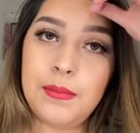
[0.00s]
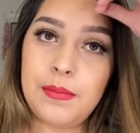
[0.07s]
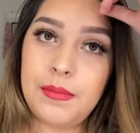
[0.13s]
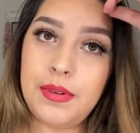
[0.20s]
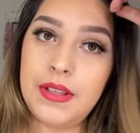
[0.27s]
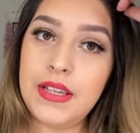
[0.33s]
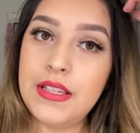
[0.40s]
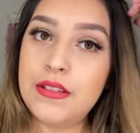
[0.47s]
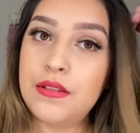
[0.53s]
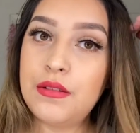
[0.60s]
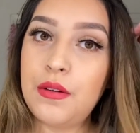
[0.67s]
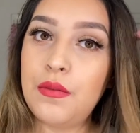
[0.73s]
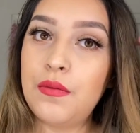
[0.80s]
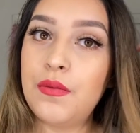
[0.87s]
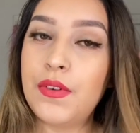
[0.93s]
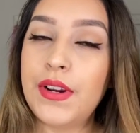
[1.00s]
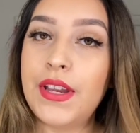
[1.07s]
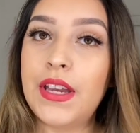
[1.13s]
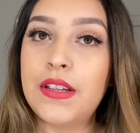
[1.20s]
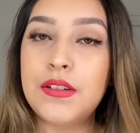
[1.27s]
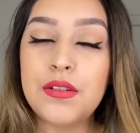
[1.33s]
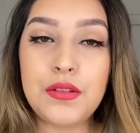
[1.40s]
Please don't
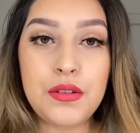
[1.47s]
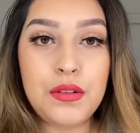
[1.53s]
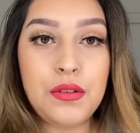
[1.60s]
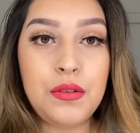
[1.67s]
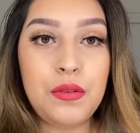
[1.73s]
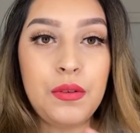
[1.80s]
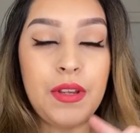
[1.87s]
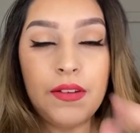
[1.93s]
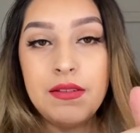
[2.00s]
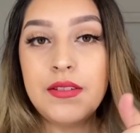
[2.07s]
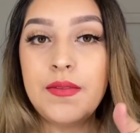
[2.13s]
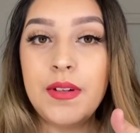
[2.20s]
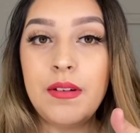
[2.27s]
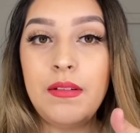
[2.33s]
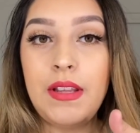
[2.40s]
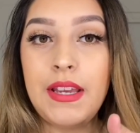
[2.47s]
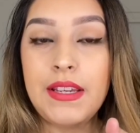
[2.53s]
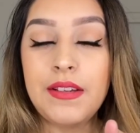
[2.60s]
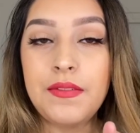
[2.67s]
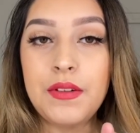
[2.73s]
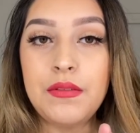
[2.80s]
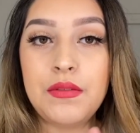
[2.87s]
forget to give this video a like
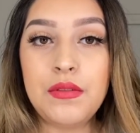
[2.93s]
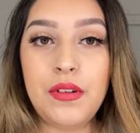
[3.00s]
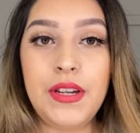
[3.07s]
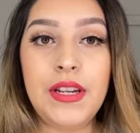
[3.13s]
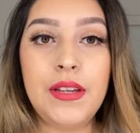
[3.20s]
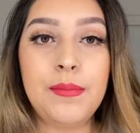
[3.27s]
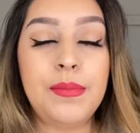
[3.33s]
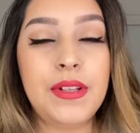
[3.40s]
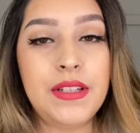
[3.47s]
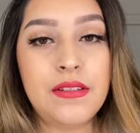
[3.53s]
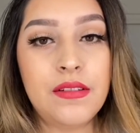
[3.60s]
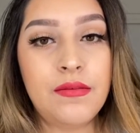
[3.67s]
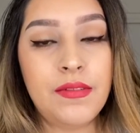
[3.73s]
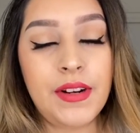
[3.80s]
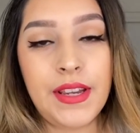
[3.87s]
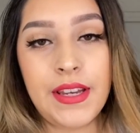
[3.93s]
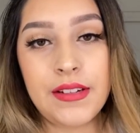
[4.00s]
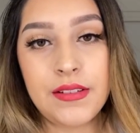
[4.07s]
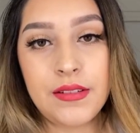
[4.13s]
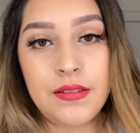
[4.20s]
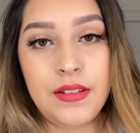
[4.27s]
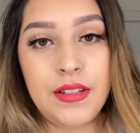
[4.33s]
if you enjoyed it. Please don't
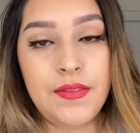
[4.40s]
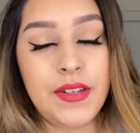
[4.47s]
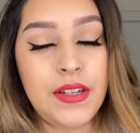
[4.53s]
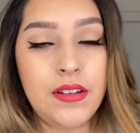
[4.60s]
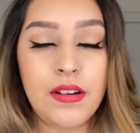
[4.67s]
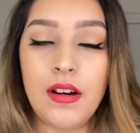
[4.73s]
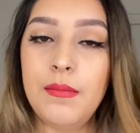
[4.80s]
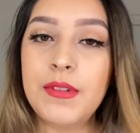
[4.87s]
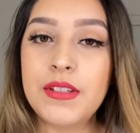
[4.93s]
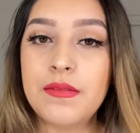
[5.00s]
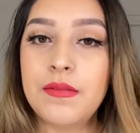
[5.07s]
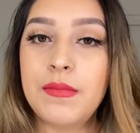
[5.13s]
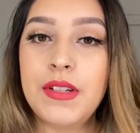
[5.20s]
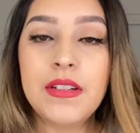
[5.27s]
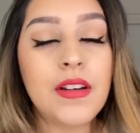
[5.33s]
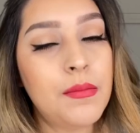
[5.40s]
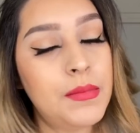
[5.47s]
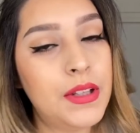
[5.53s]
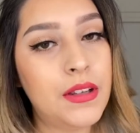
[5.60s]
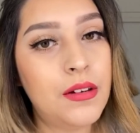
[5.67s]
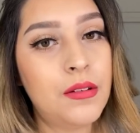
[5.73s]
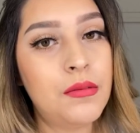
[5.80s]
forget to leave any comments for me down
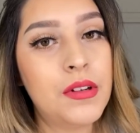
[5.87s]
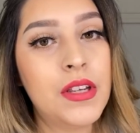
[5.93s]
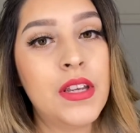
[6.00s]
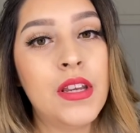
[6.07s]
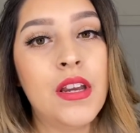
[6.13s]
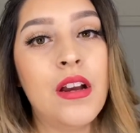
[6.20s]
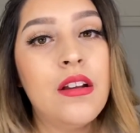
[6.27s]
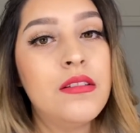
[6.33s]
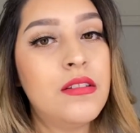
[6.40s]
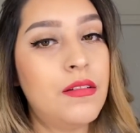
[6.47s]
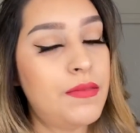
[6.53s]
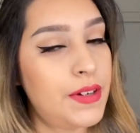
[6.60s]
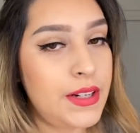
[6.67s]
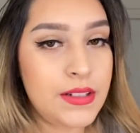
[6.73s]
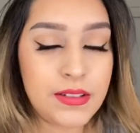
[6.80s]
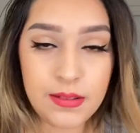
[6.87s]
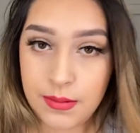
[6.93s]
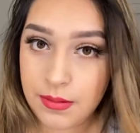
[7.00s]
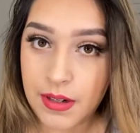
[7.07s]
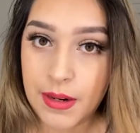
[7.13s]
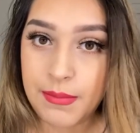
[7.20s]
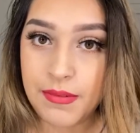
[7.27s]
below. Don't forget to
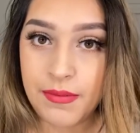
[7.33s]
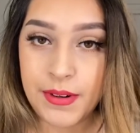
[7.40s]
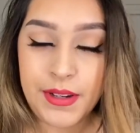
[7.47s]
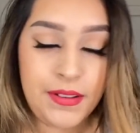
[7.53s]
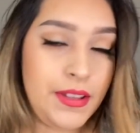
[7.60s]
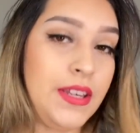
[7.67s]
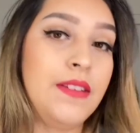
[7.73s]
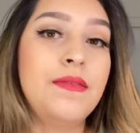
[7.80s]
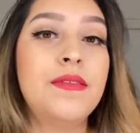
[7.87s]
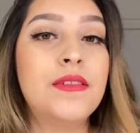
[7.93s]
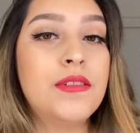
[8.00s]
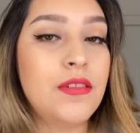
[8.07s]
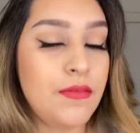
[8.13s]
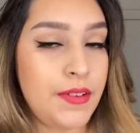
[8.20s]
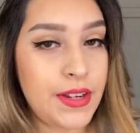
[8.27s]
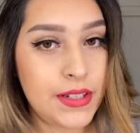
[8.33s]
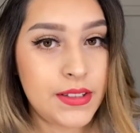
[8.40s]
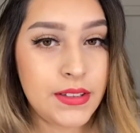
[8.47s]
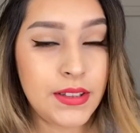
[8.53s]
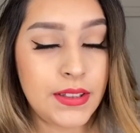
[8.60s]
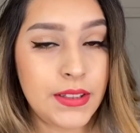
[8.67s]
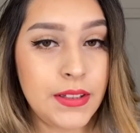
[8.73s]
subscribe before you leave. Don't forget to
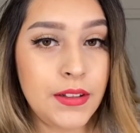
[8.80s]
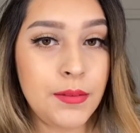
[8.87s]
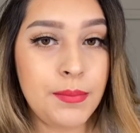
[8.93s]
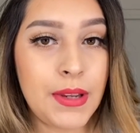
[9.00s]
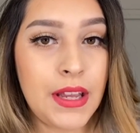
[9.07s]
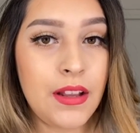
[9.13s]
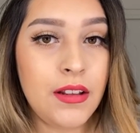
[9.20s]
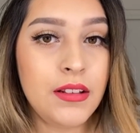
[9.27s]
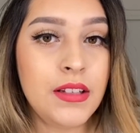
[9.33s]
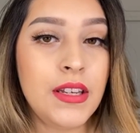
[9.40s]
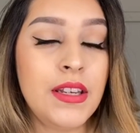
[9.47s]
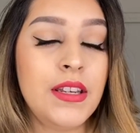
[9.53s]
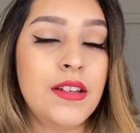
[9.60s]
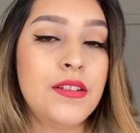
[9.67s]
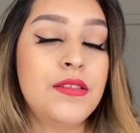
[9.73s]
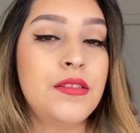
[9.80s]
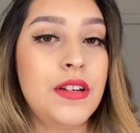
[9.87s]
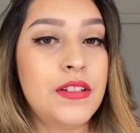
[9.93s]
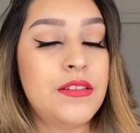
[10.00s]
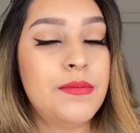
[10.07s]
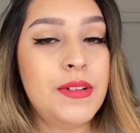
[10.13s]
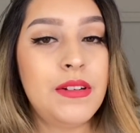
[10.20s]
click the little bell so you
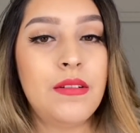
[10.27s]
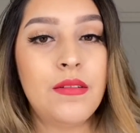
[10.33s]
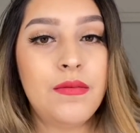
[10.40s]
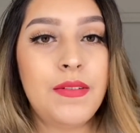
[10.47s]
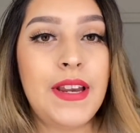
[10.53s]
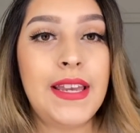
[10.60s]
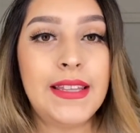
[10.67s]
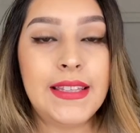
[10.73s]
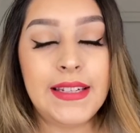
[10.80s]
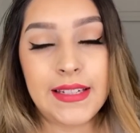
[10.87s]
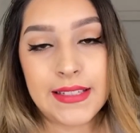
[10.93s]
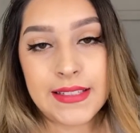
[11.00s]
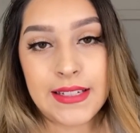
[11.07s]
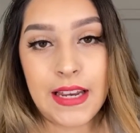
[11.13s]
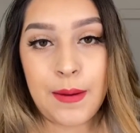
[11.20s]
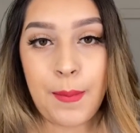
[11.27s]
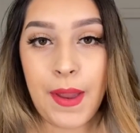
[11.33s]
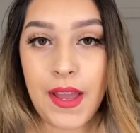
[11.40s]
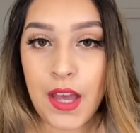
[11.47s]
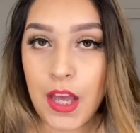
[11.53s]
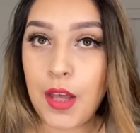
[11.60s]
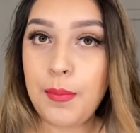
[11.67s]
guys will be notified the next time
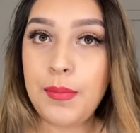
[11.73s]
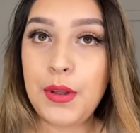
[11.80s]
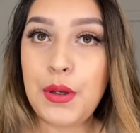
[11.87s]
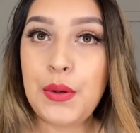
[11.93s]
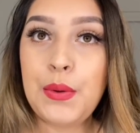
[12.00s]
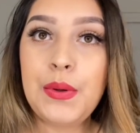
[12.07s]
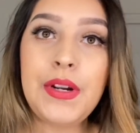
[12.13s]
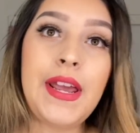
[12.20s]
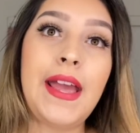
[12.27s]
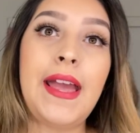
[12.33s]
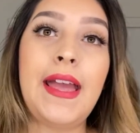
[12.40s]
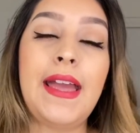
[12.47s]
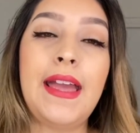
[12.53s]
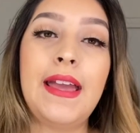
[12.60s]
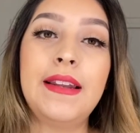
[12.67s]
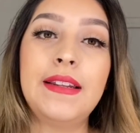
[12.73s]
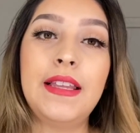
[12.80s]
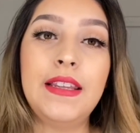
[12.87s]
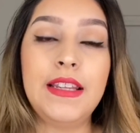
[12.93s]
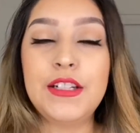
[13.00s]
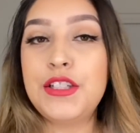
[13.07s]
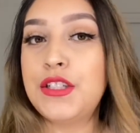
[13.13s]
I upload. And
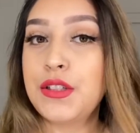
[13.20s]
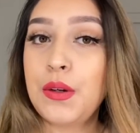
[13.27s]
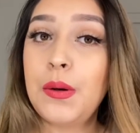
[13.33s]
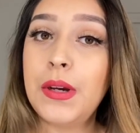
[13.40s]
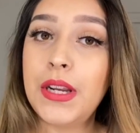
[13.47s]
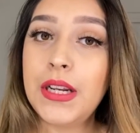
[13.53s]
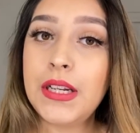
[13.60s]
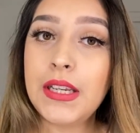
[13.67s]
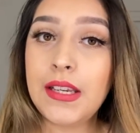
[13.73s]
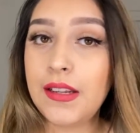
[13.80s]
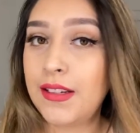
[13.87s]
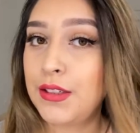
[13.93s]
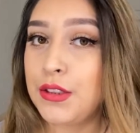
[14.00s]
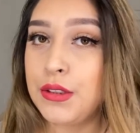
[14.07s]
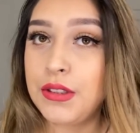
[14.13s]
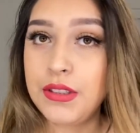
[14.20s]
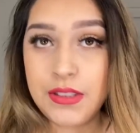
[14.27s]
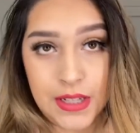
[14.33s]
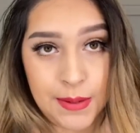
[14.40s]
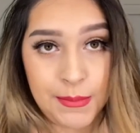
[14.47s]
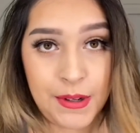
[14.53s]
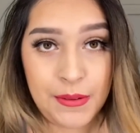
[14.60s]
let's just go ahead and get on to the
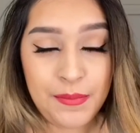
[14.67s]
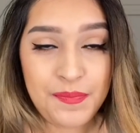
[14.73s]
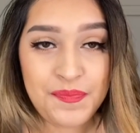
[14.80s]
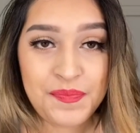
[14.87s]
demo,